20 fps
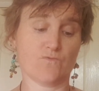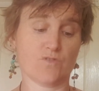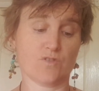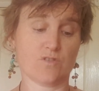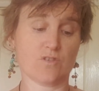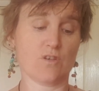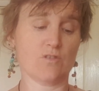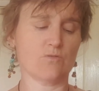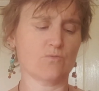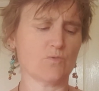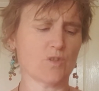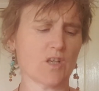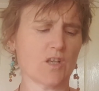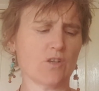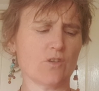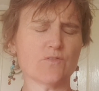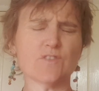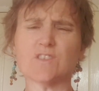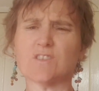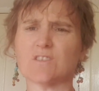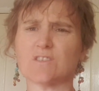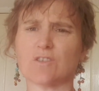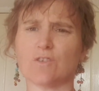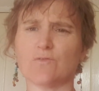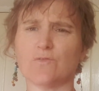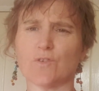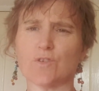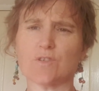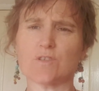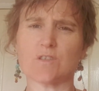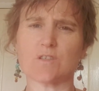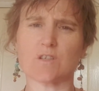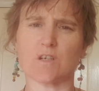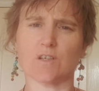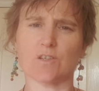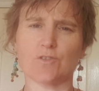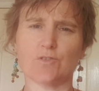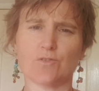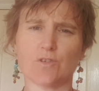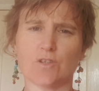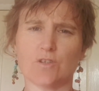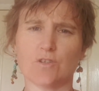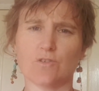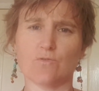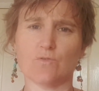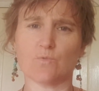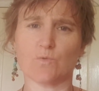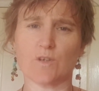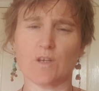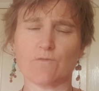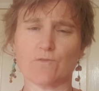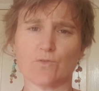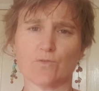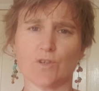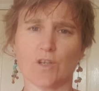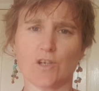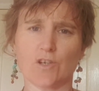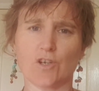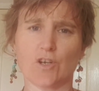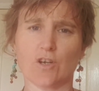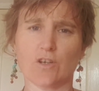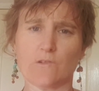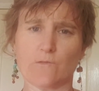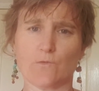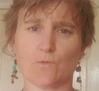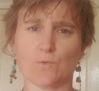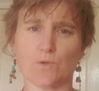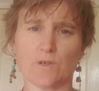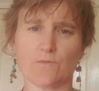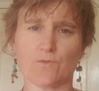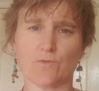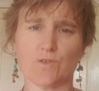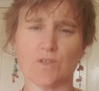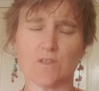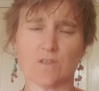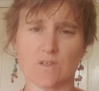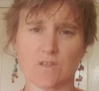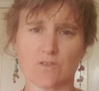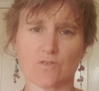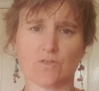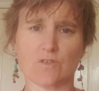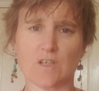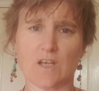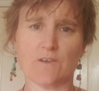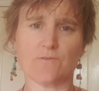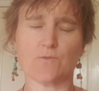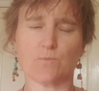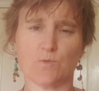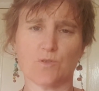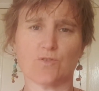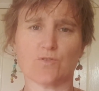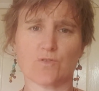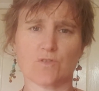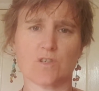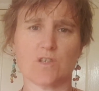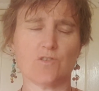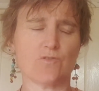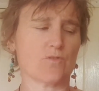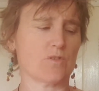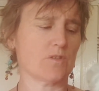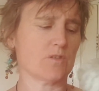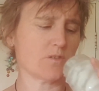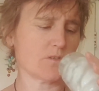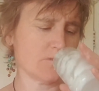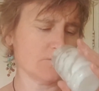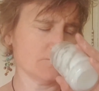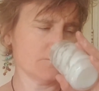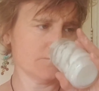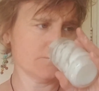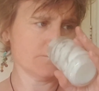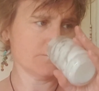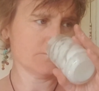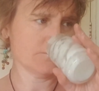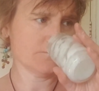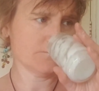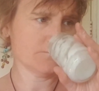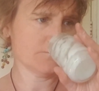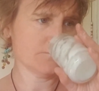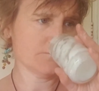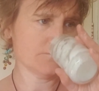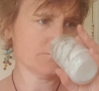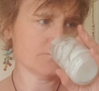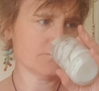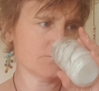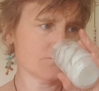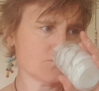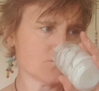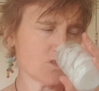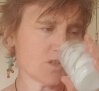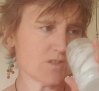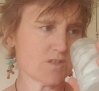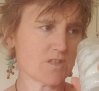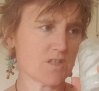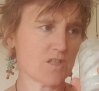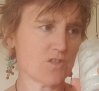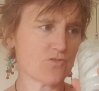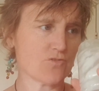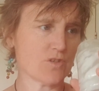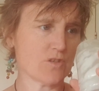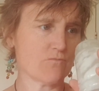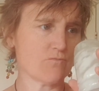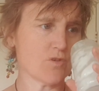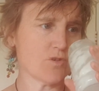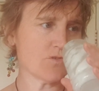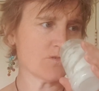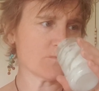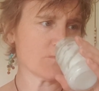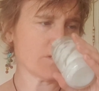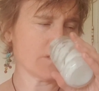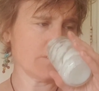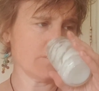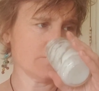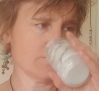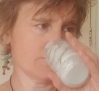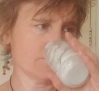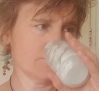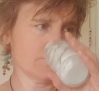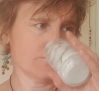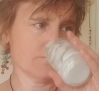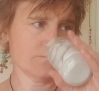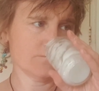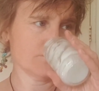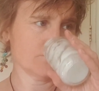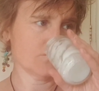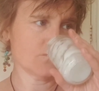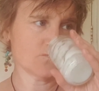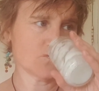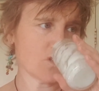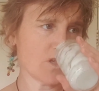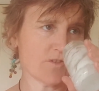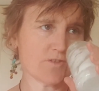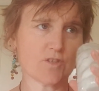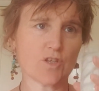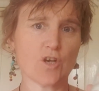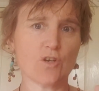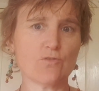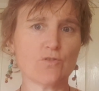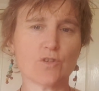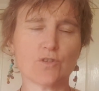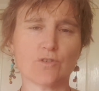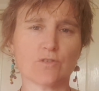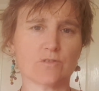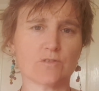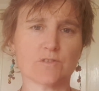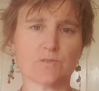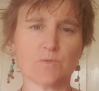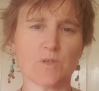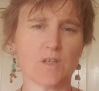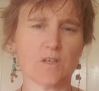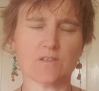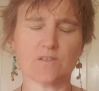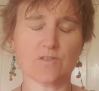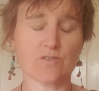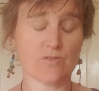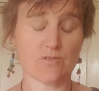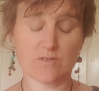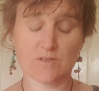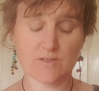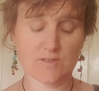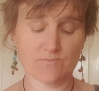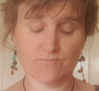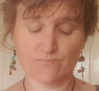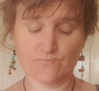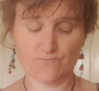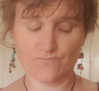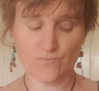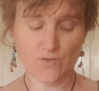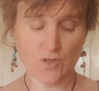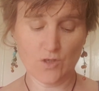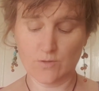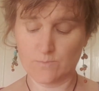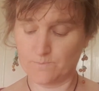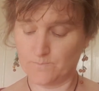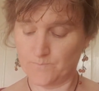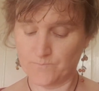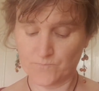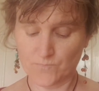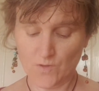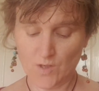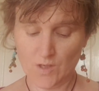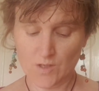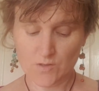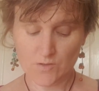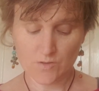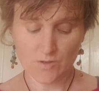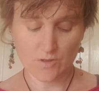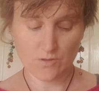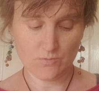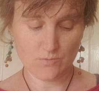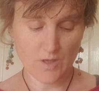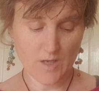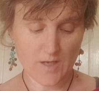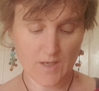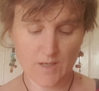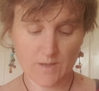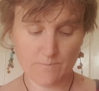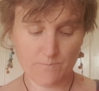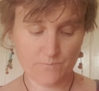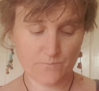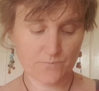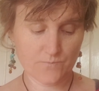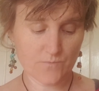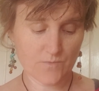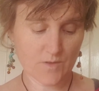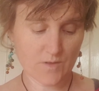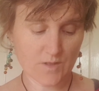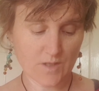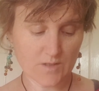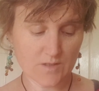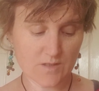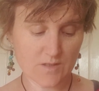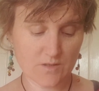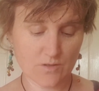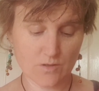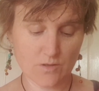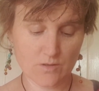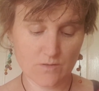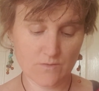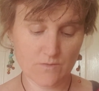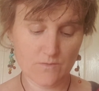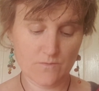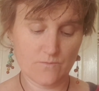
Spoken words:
what I love is it's so versatile. You can use whatever oil you like for whatever reason. It doesn't have to be just tea tree. So that's tea tree and rosemary, and the coconut as well. It's just yum. So that's the